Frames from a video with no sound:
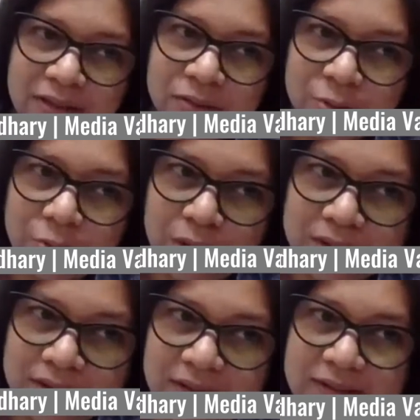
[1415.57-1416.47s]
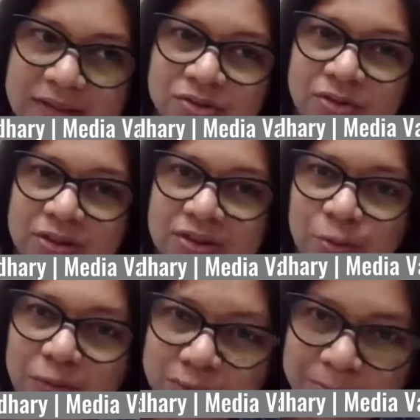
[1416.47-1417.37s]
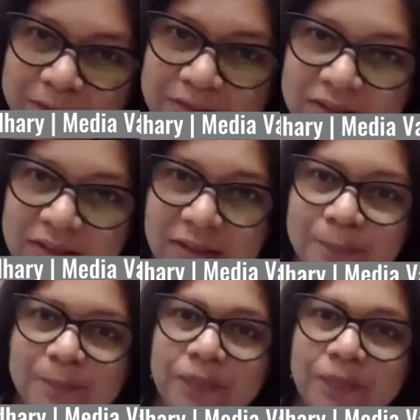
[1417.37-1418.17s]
through a direct association with PTI